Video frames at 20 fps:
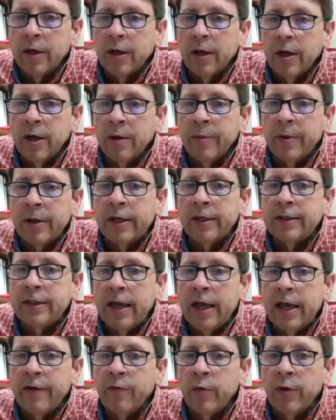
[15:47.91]
um, unless they
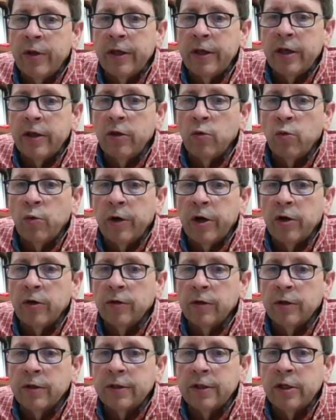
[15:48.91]
have one of the other
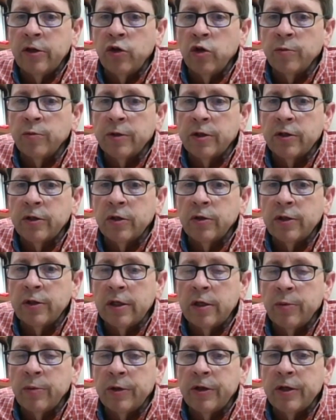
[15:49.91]
rare syndromes
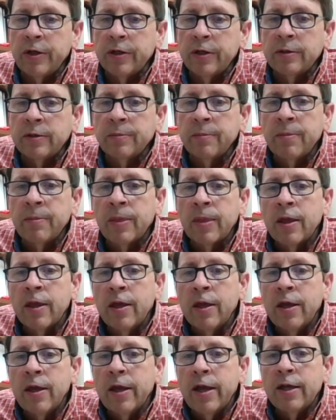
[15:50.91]
associated with this.
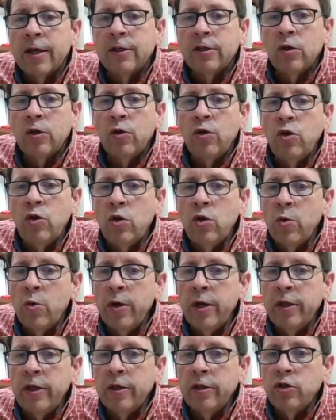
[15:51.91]
And so
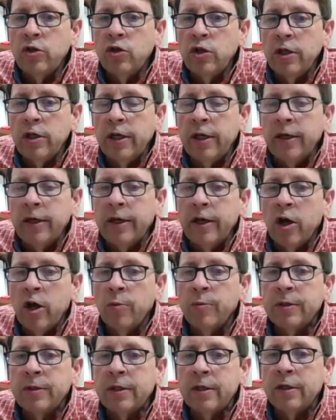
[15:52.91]
knowing the gene
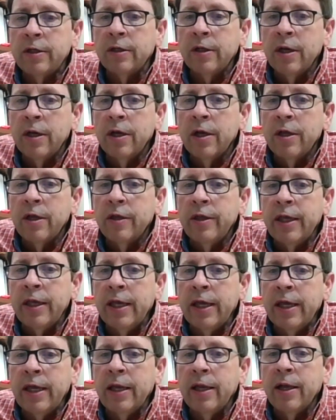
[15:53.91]
helps the,
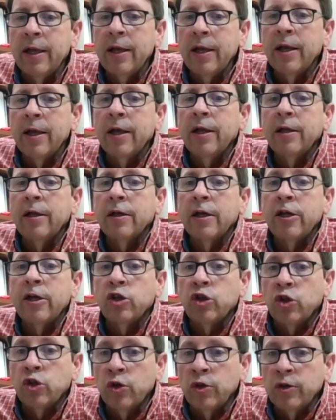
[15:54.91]
the
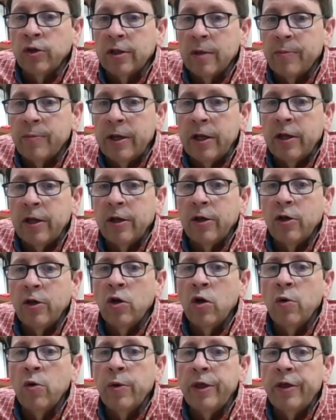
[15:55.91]
insurance company
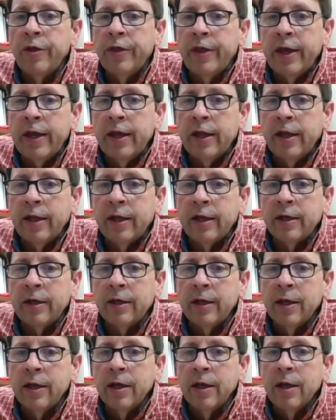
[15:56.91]
know whether they can,
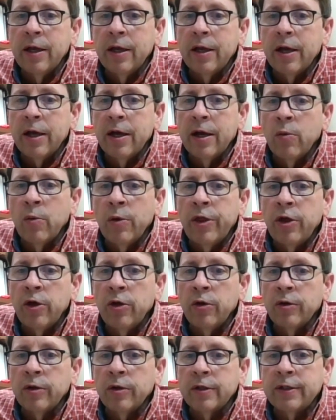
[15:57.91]
uh,
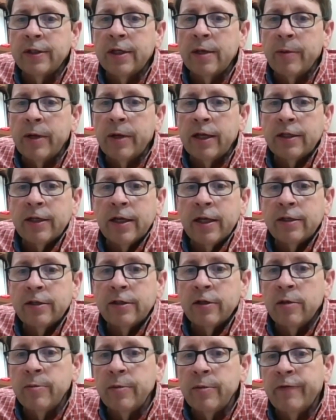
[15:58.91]
whether setmelanotide is
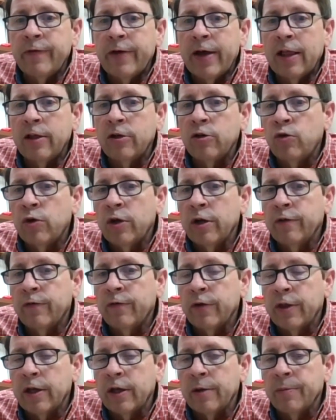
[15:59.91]
going to be a valid drug
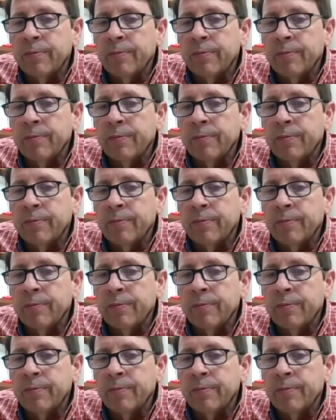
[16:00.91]
for them.